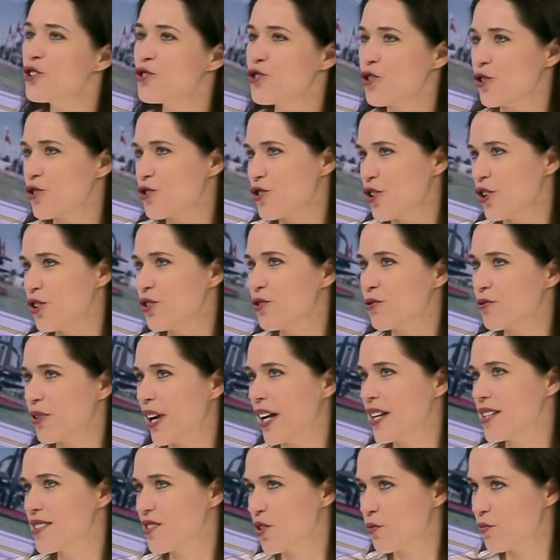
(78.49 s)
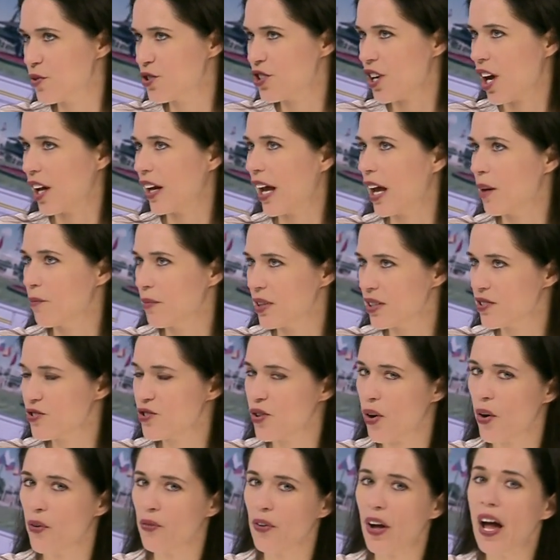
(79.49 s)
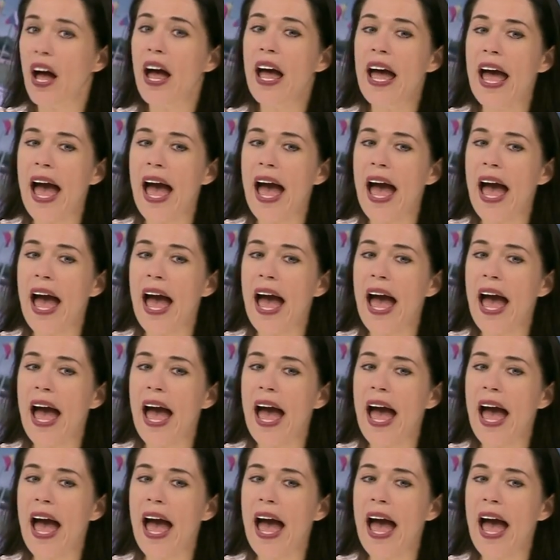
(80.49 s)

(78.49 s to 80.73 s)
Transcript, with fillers: Georgia, Ukraine, Azerbaijan, and Moldova.